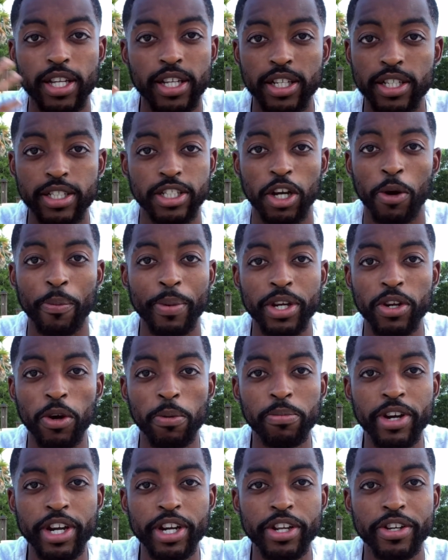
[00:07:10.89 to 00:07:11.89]
It's gonna be no
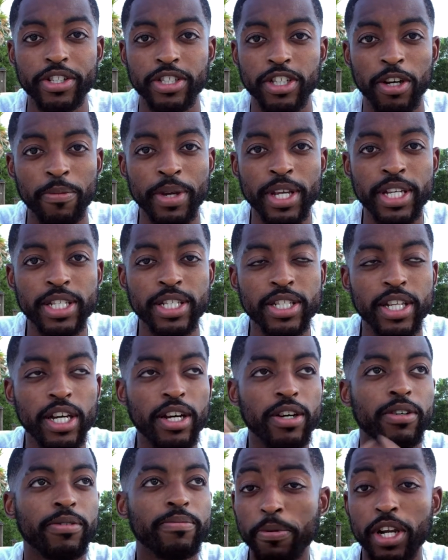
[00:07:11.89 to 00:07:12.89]
brainer, it's gonna be easy as
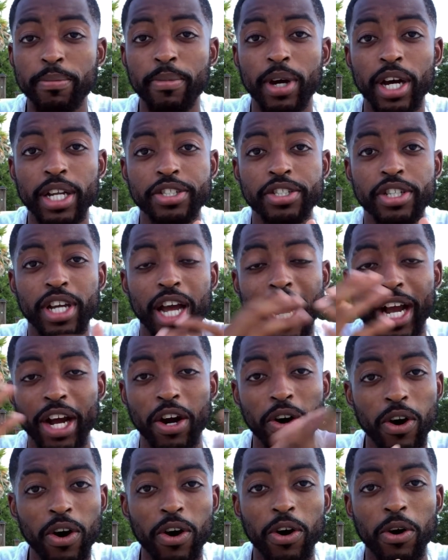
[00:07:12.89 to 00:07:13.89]
hell. Pretty much, I
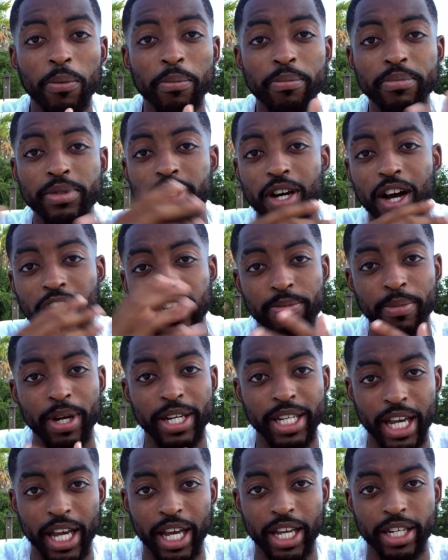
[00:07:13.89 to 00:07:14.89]
go home, talk to my
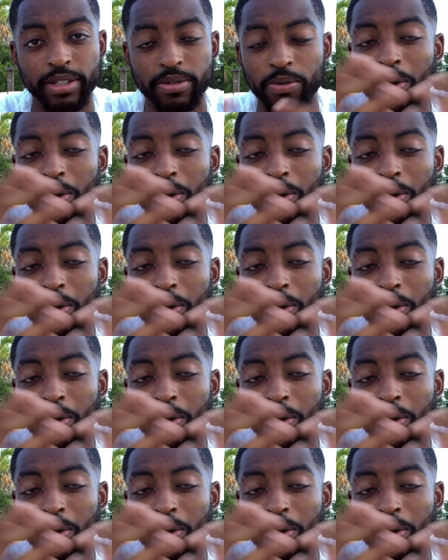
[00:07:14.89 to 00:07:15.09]
dad.